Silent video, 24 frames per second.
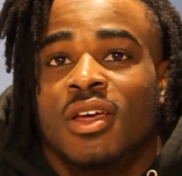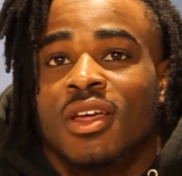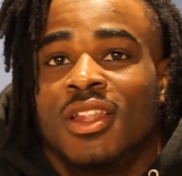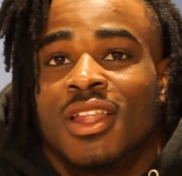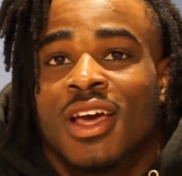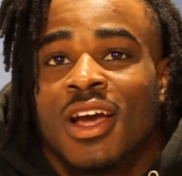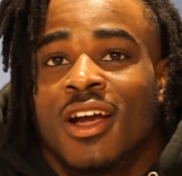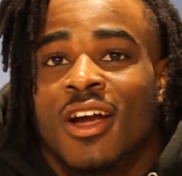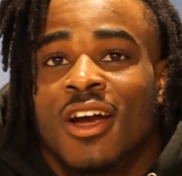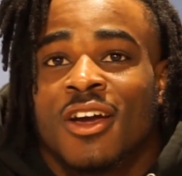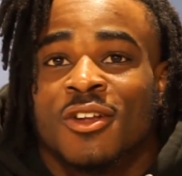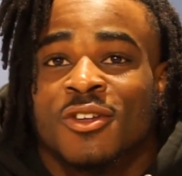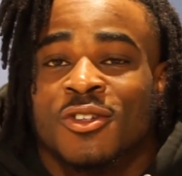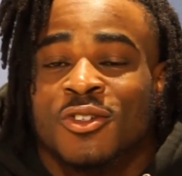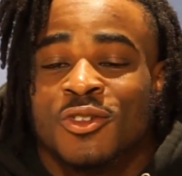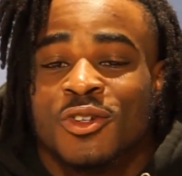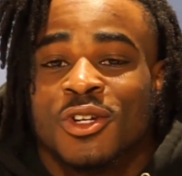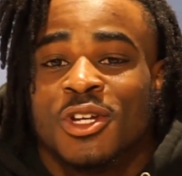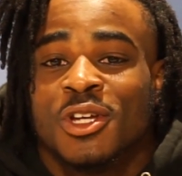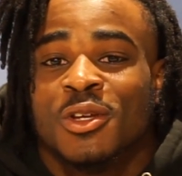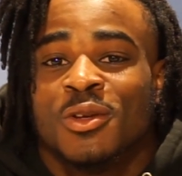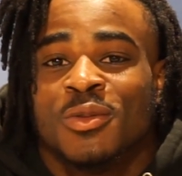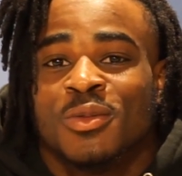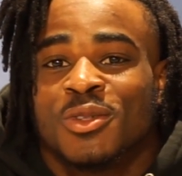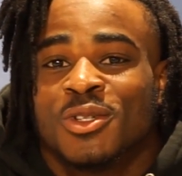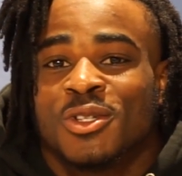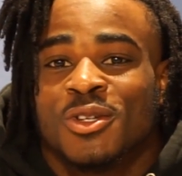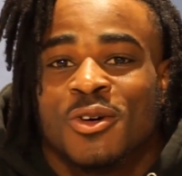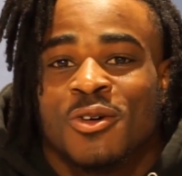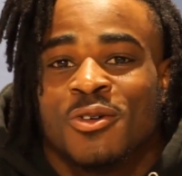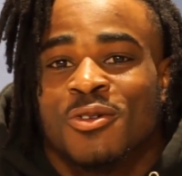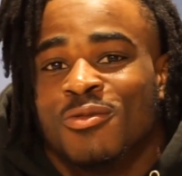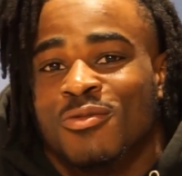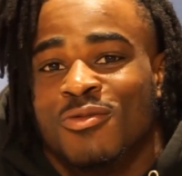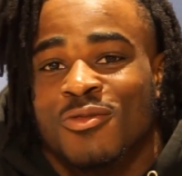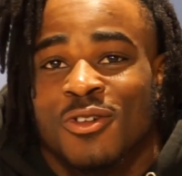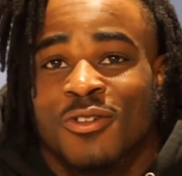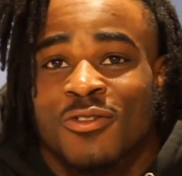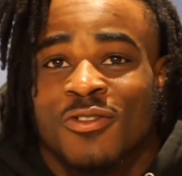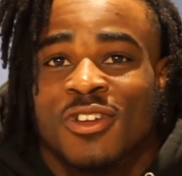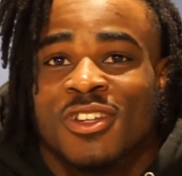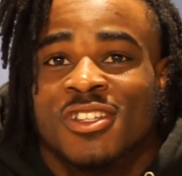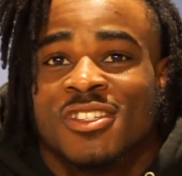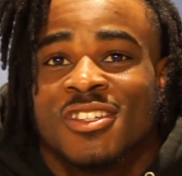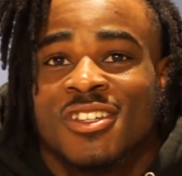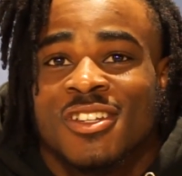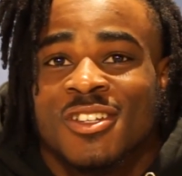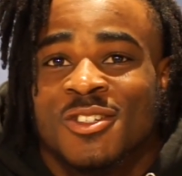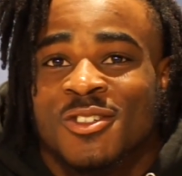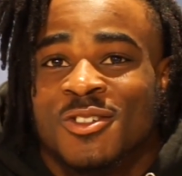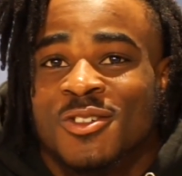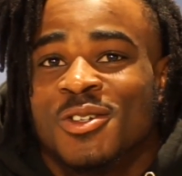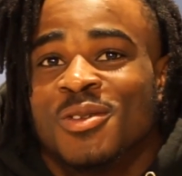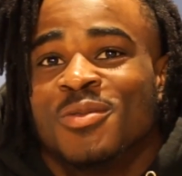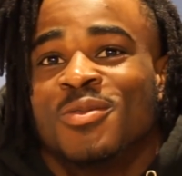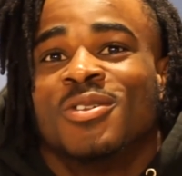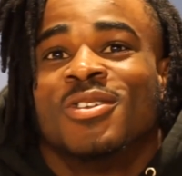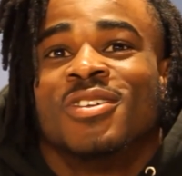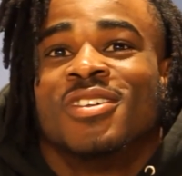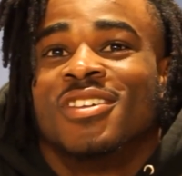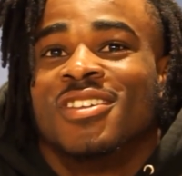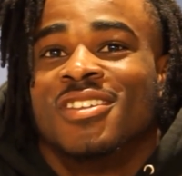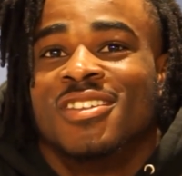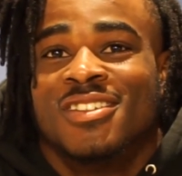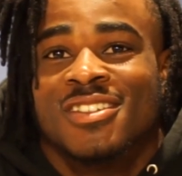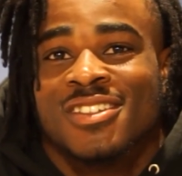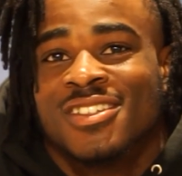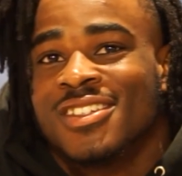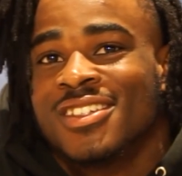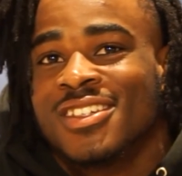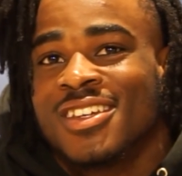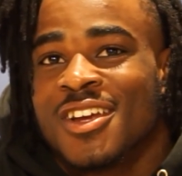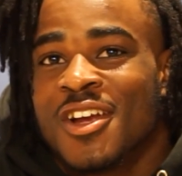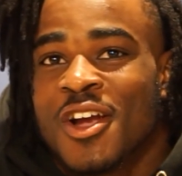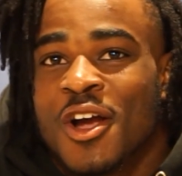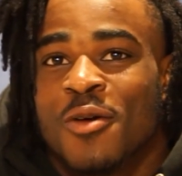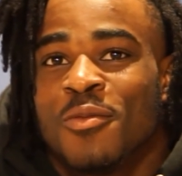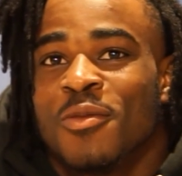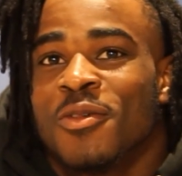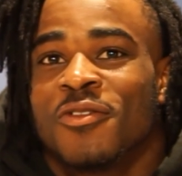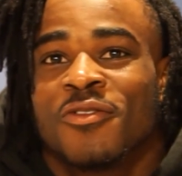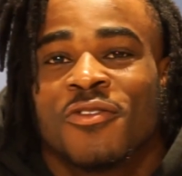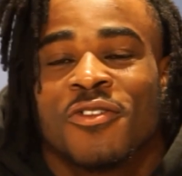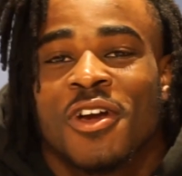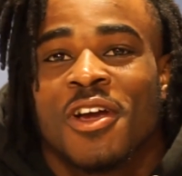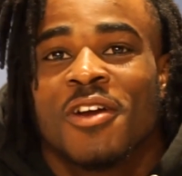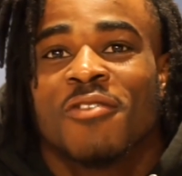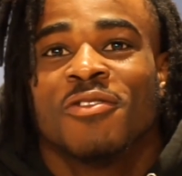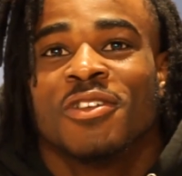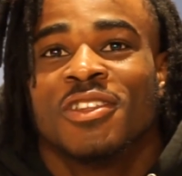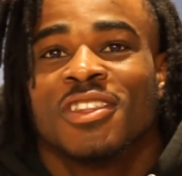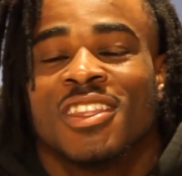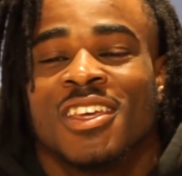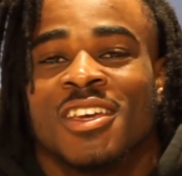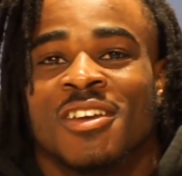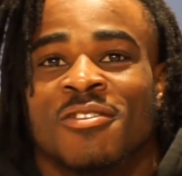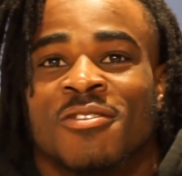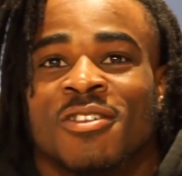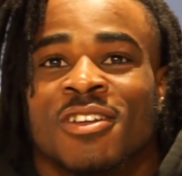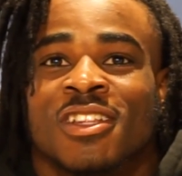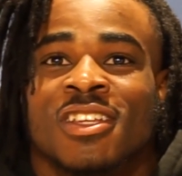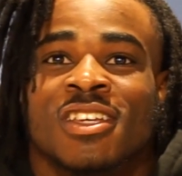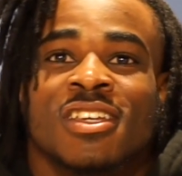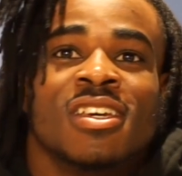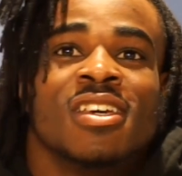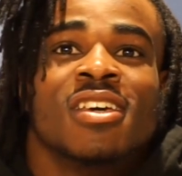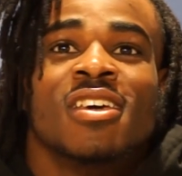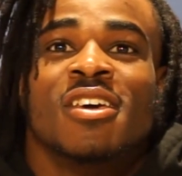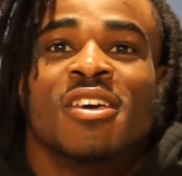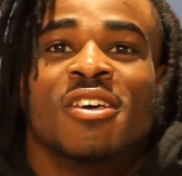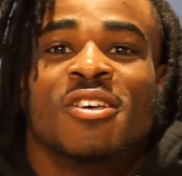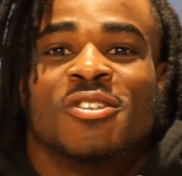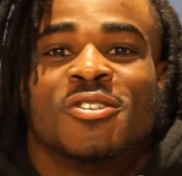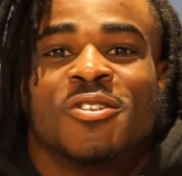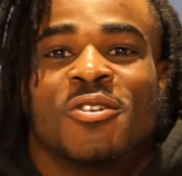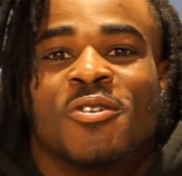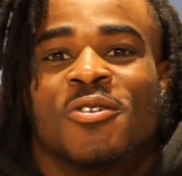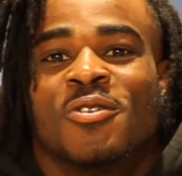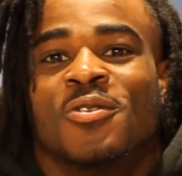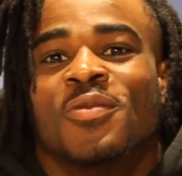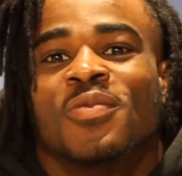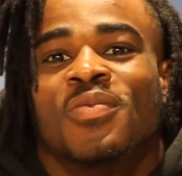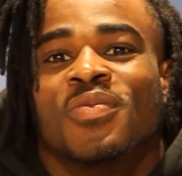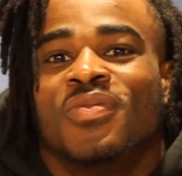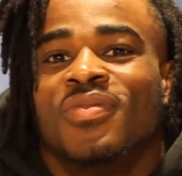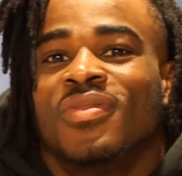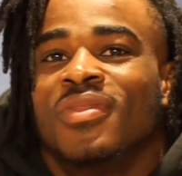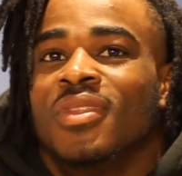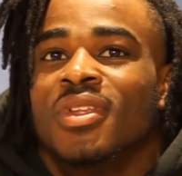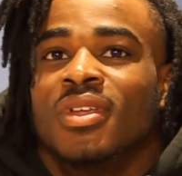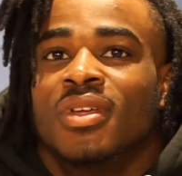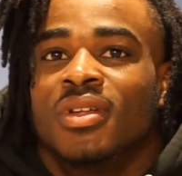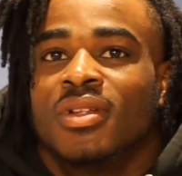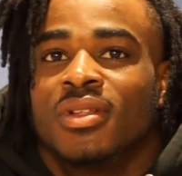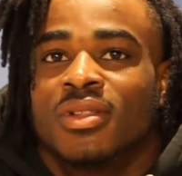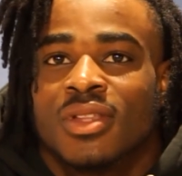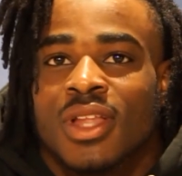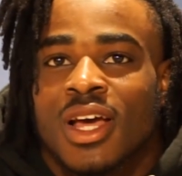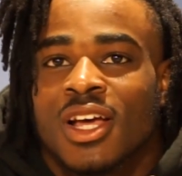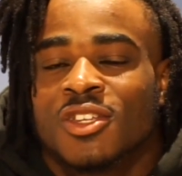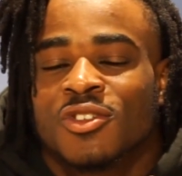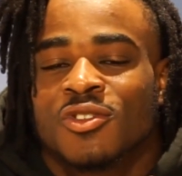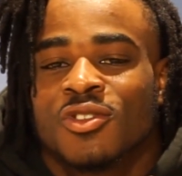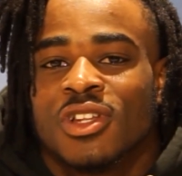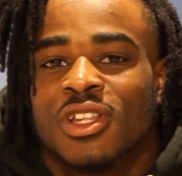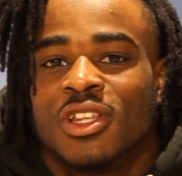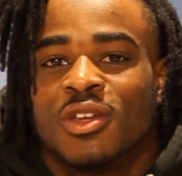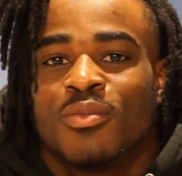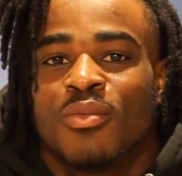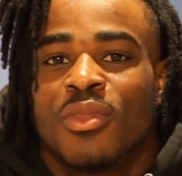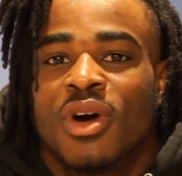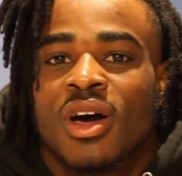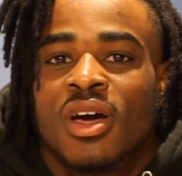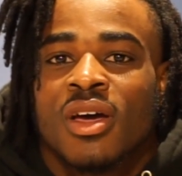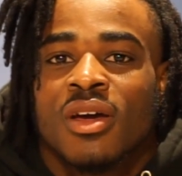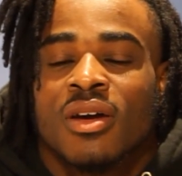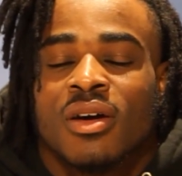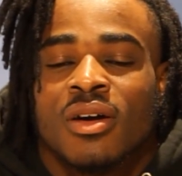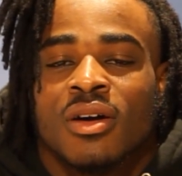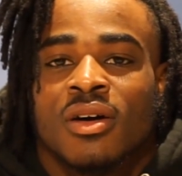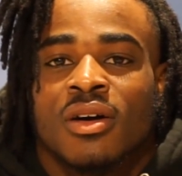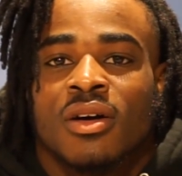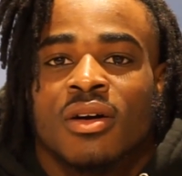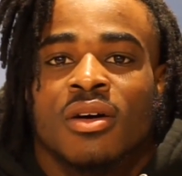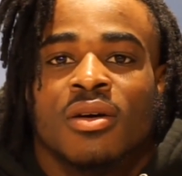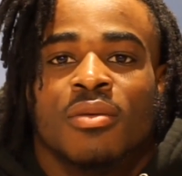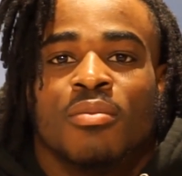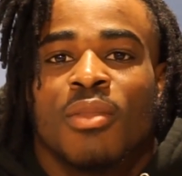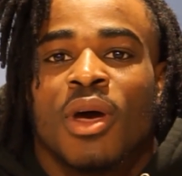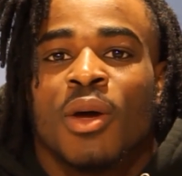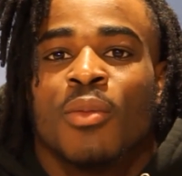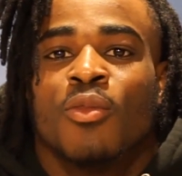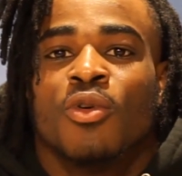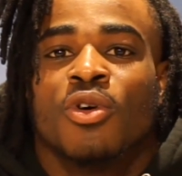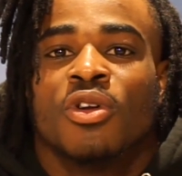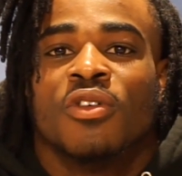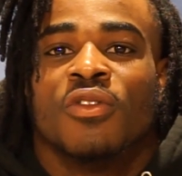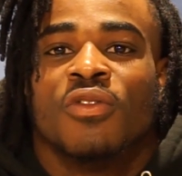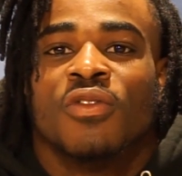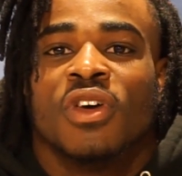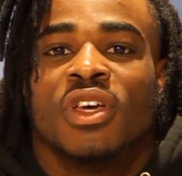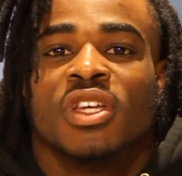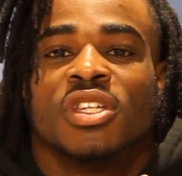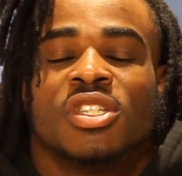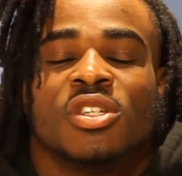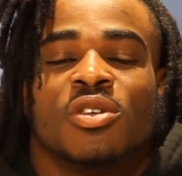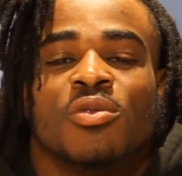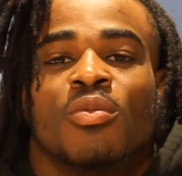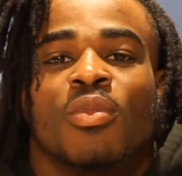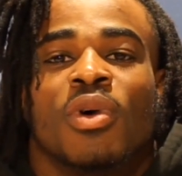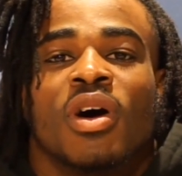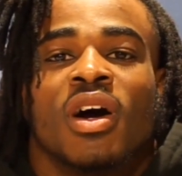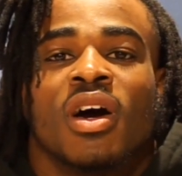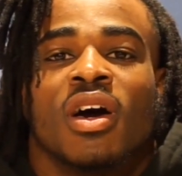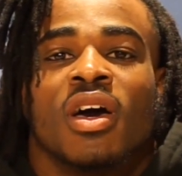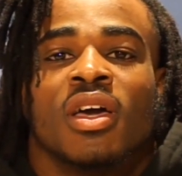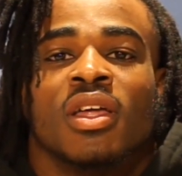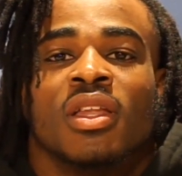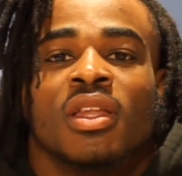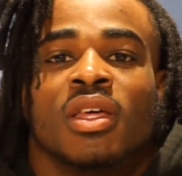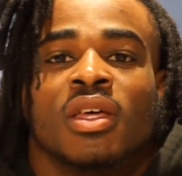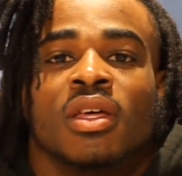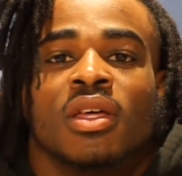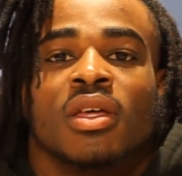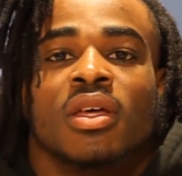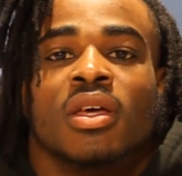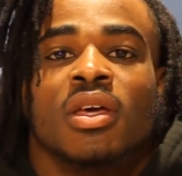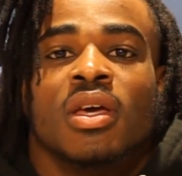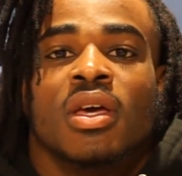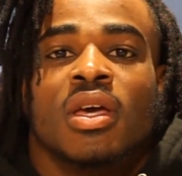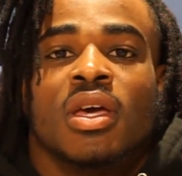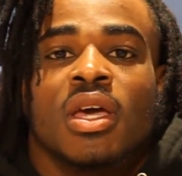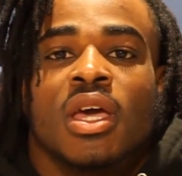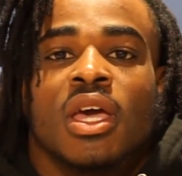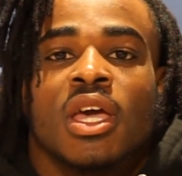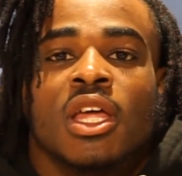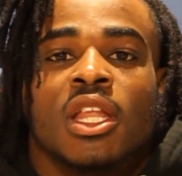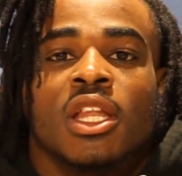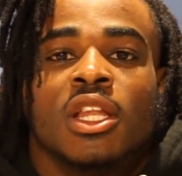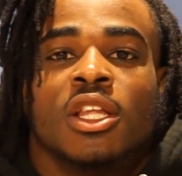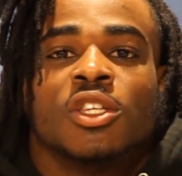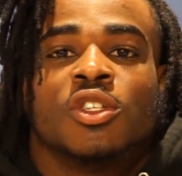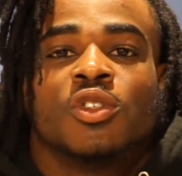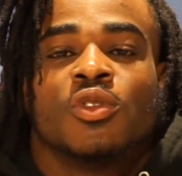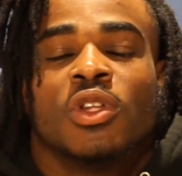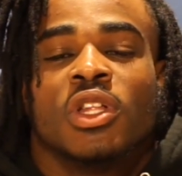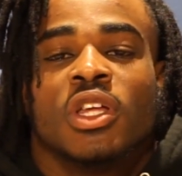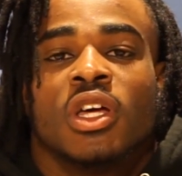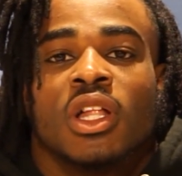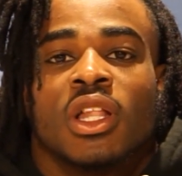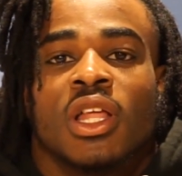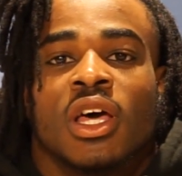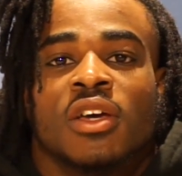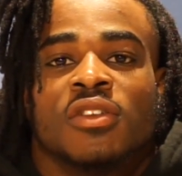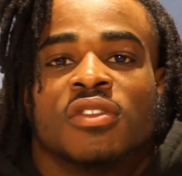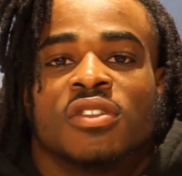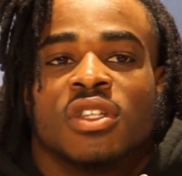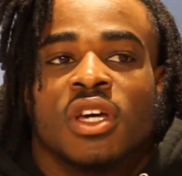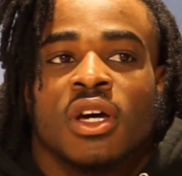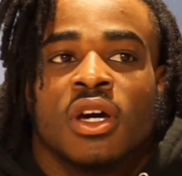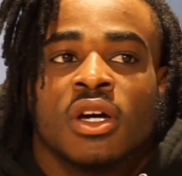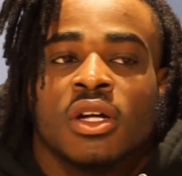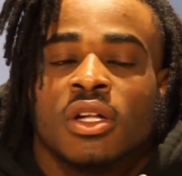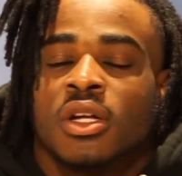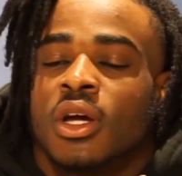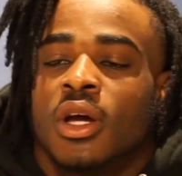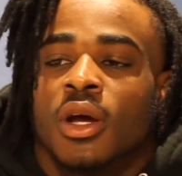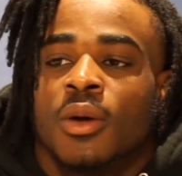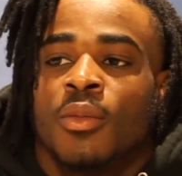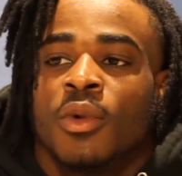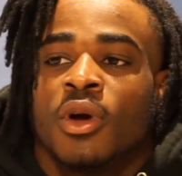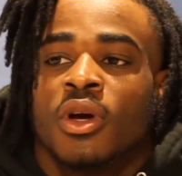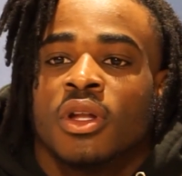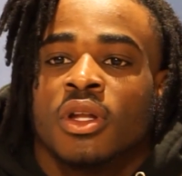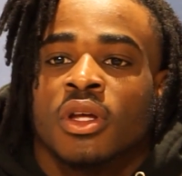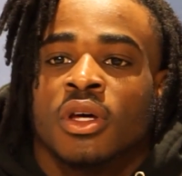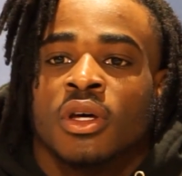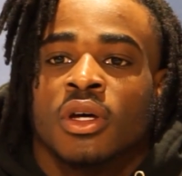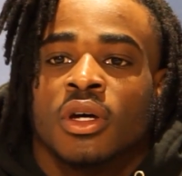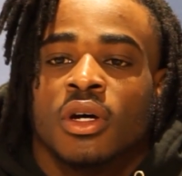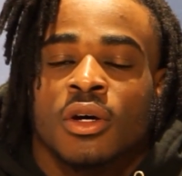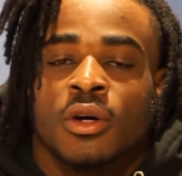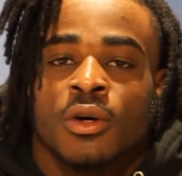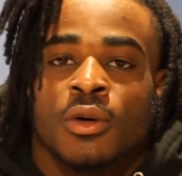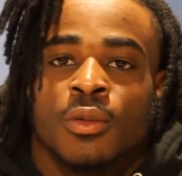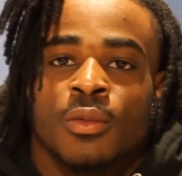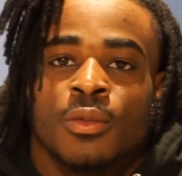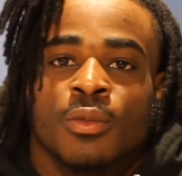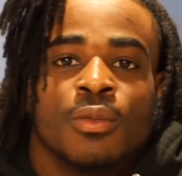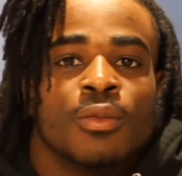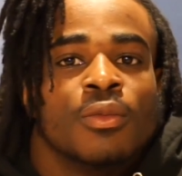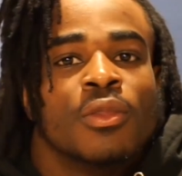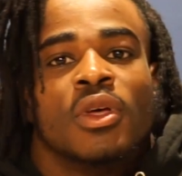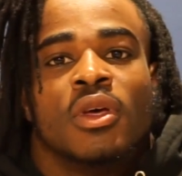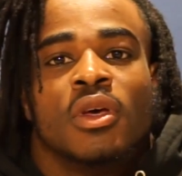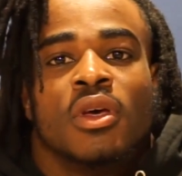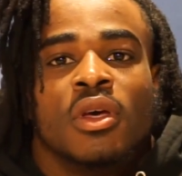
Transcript: That got a dream, so Revenge of the Dreamer, just coming for everything really. So that's really my uh, my motivation behind it, and it's really a lifestyle. I'm gonna um,